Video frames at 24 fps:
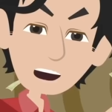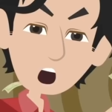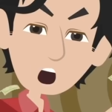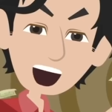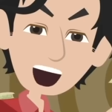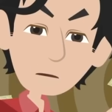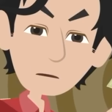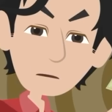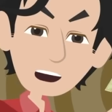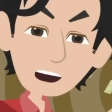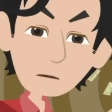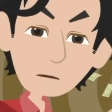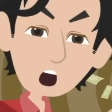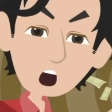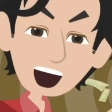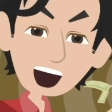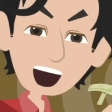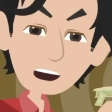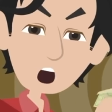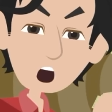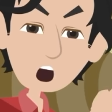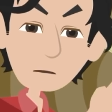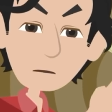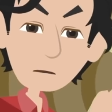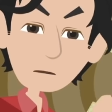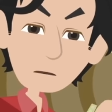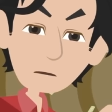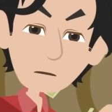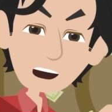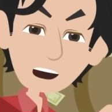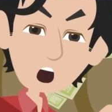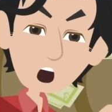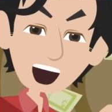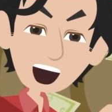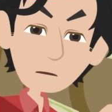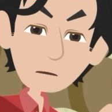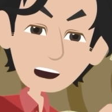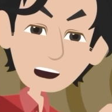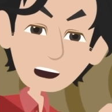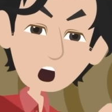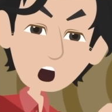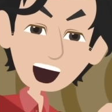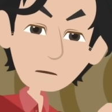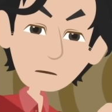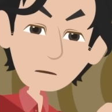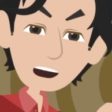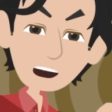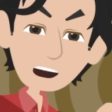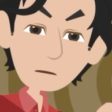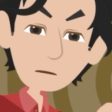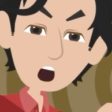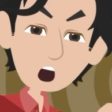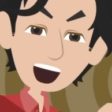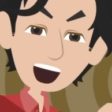Instead, you need to pay alimony.